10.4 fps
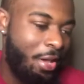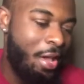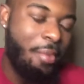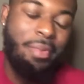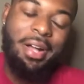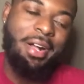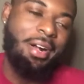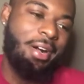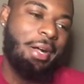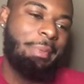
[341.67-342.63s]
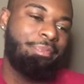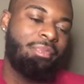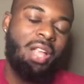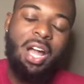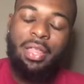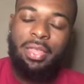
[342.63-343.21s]
But
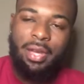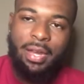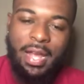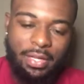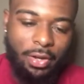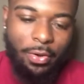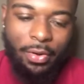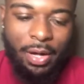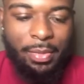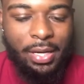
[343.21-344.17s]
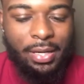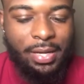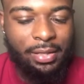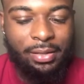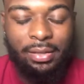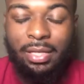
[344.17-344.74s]
other than that, though, I mean, that's
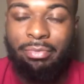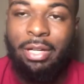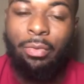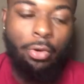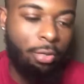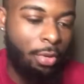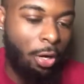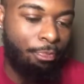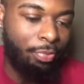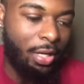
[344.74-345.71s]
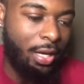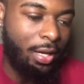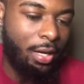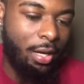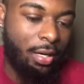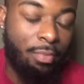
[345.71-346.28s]
just the things we got to worry about. And
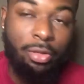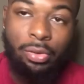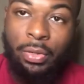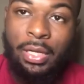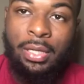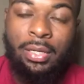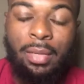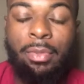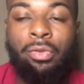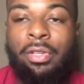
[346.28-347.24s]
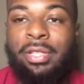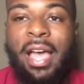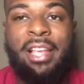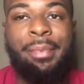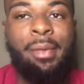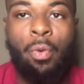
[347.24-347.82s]
number three should
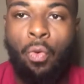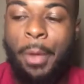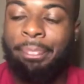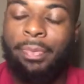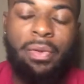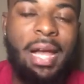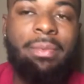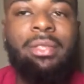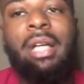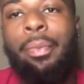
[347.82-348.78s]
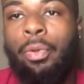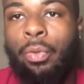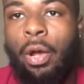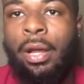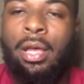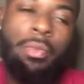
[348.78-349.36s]
actually be number 1. We have to stop the
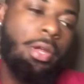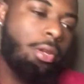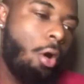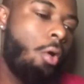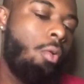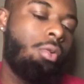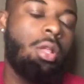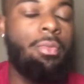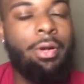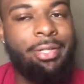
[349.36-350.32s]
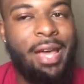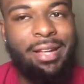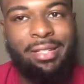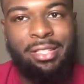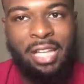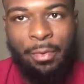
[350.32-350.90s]
run. We know what Lamar Jackson
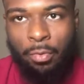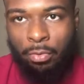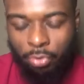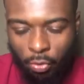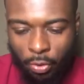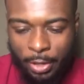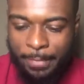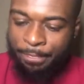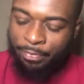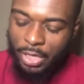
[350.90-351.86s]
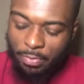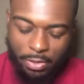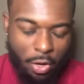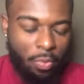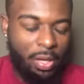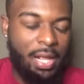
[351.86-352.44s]
is capable of doing. We know
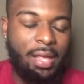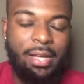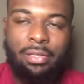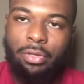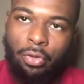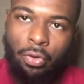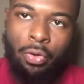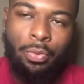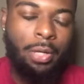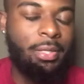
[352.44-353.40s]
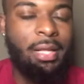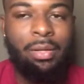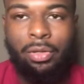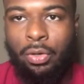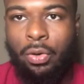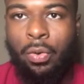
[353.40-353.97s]
what he likes to do. We know what they like to
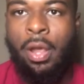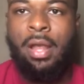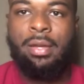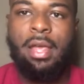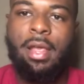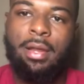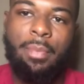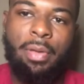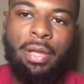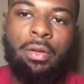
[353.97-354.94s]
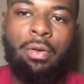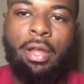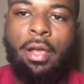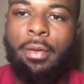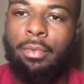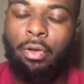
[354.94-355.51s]
do. They depend on
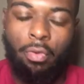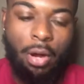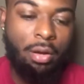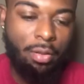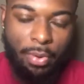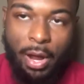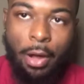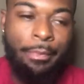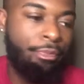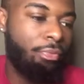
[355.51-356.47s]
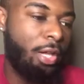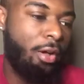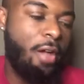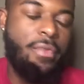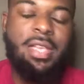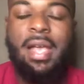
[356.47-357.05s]
their ground and pound. Now, if
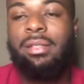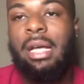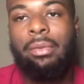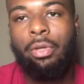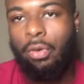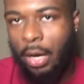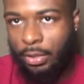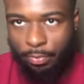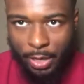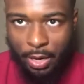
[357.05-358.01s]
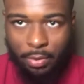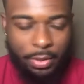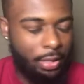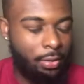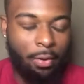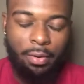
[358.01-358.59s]
he can't stop their ground and pound, it's
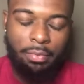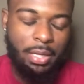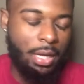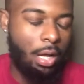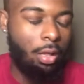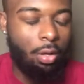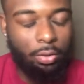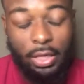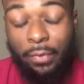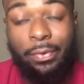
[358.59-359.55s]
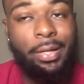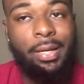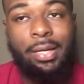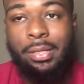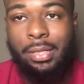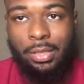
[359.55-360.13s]
going to be a long day for Kansas
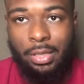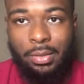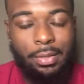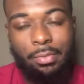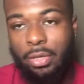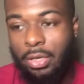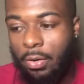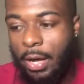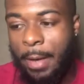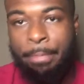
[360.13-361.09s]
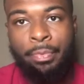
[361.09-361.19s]
City Chiefs. We know that.